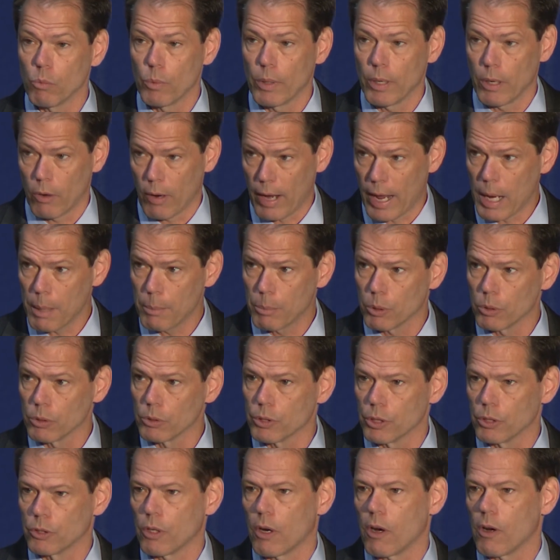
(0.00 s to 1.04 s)
we are able
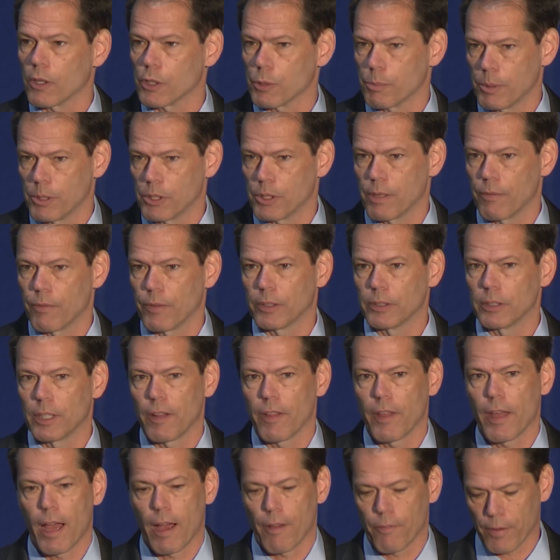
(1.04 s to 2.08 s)
to talk specifically to
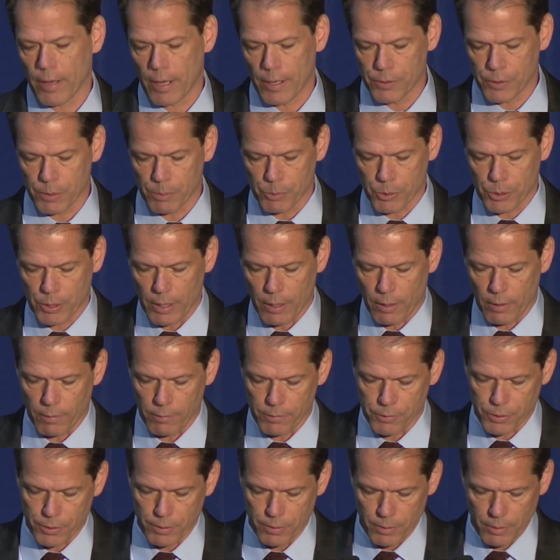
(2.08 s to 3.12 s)
the Afghans
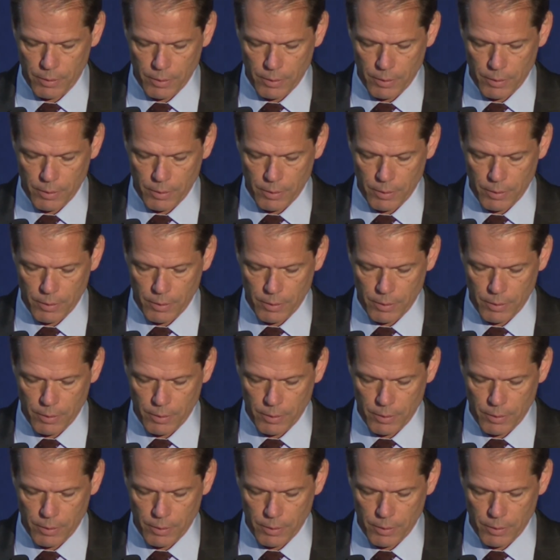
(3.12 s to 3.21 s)
themselves.